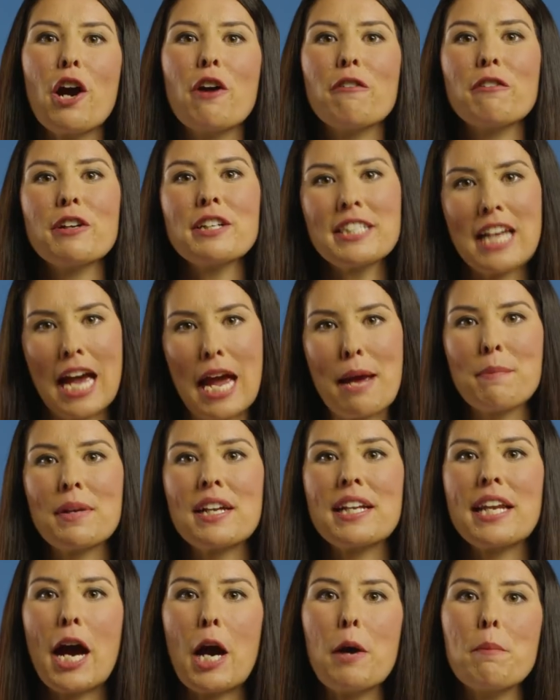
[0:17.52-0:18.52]
over time
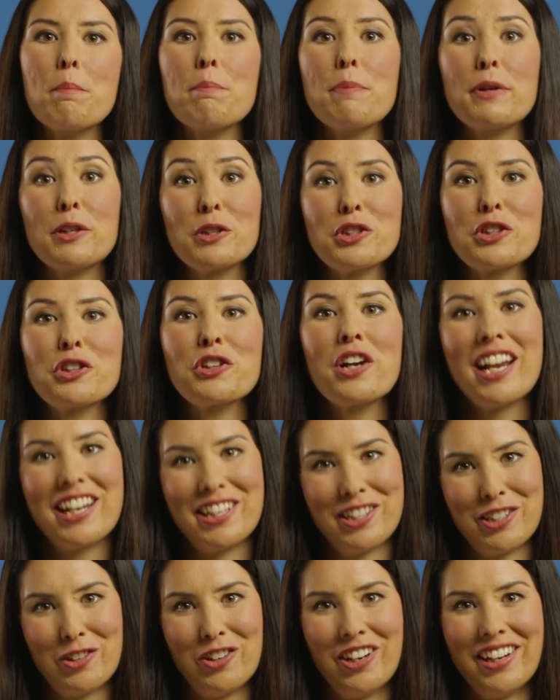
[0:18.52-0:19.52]
can help build your credit
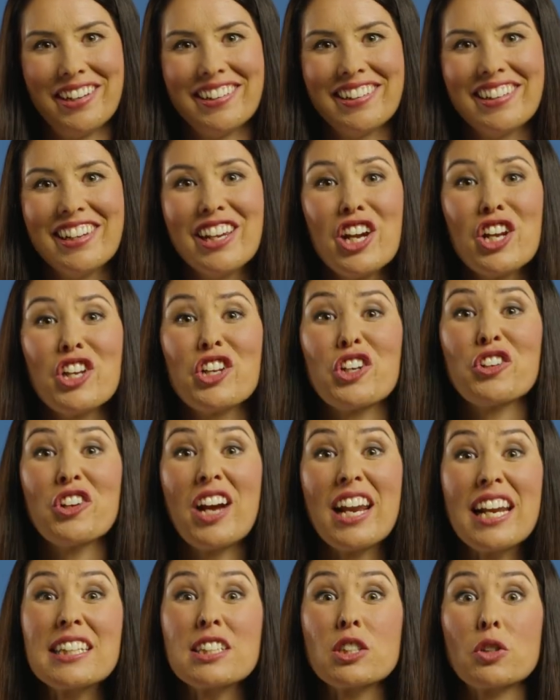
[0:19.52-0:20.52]
score. Your
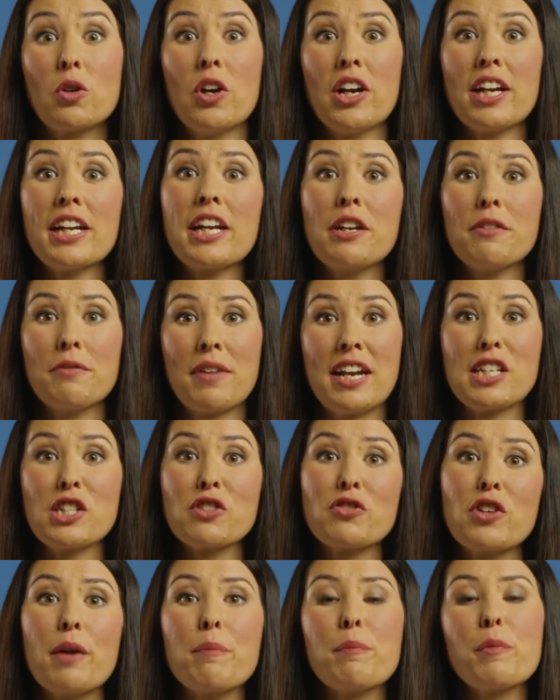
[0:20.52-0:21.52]
credit score can
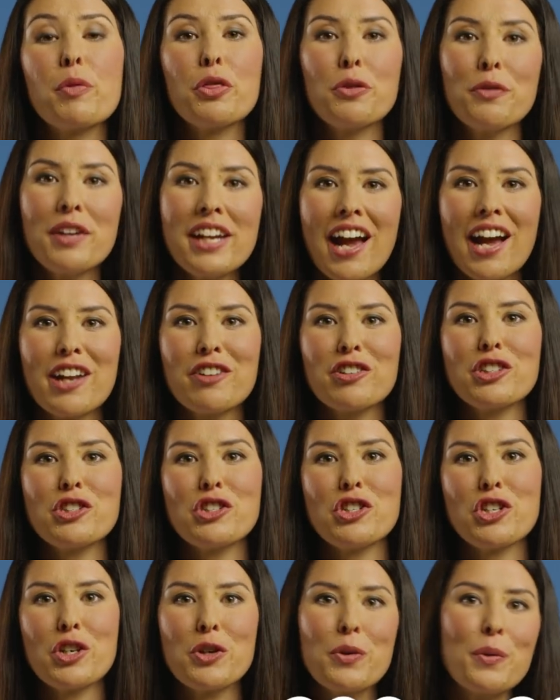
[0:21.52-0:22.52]
range from 300
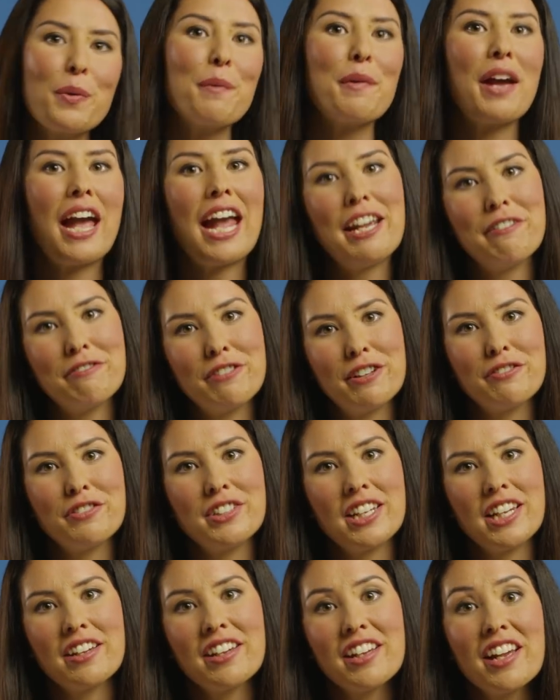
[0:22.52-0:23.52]
to
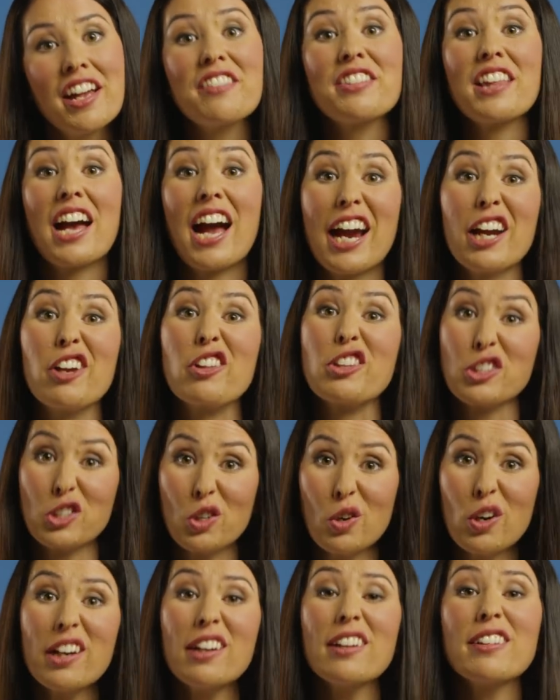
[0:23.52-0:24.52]
850. The higher the
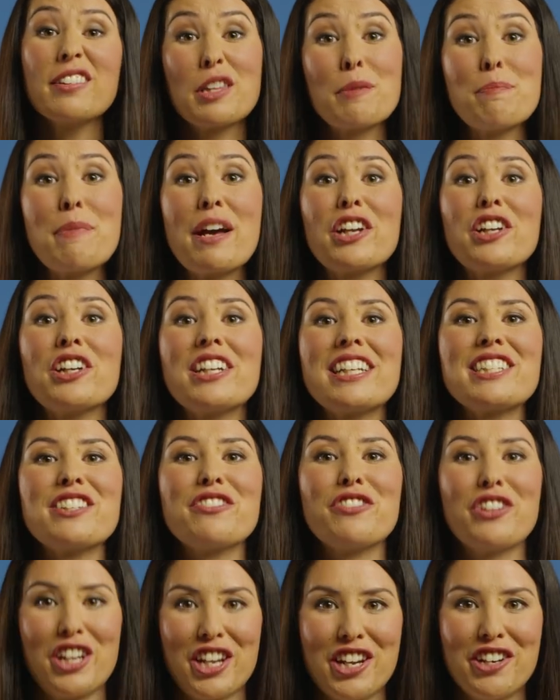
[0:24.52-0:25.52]
score, the better it is
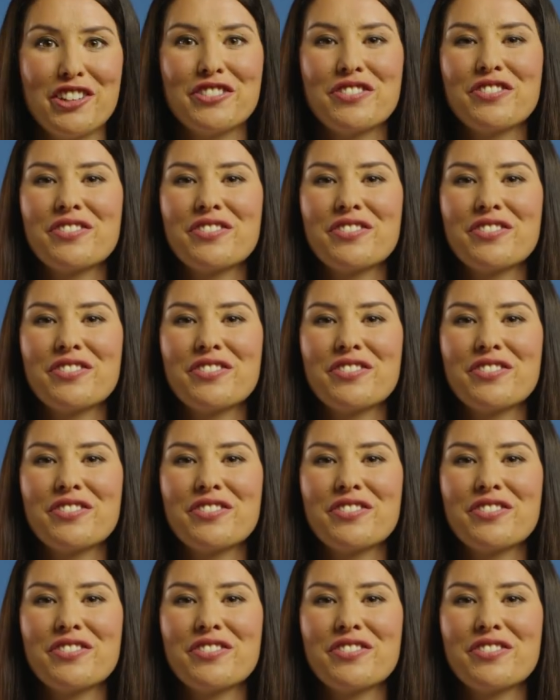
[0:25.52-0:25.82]
for you.